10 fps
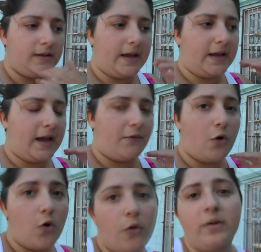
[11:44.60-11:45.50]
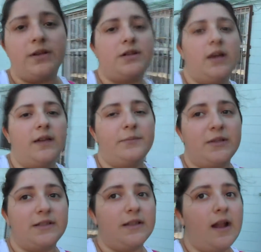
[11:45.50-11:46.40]
and I have a whole bunch of
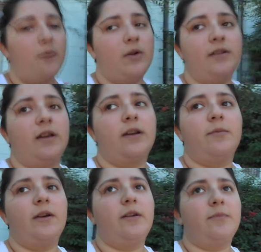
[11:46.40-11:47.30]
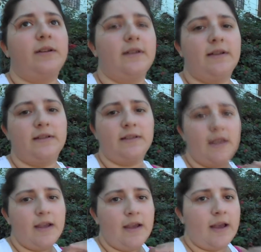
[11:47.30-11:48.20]
topics that I want to talk about because
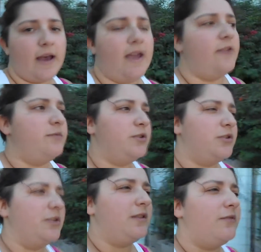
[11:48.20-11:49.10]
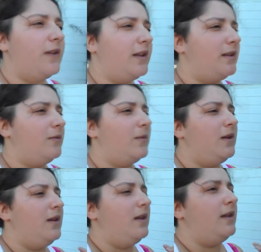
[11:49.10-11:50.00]
I have matured in the fandom, and
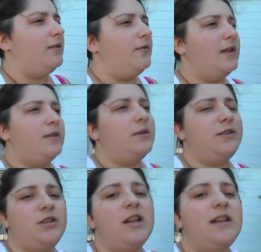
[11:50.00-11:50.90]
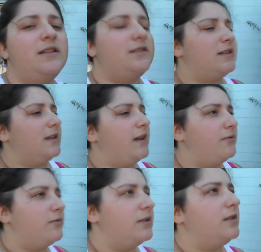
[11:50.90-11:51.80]
the fandom has changed, and I
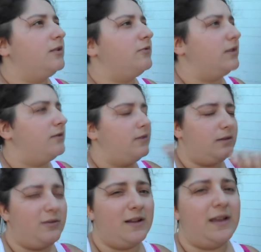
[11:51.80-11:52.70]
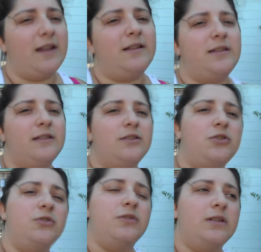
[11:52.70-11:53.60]
really, really, really want to get into this
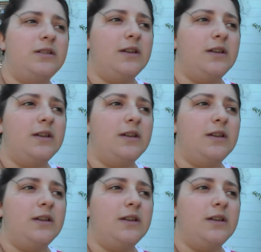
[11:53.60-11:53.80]
juicy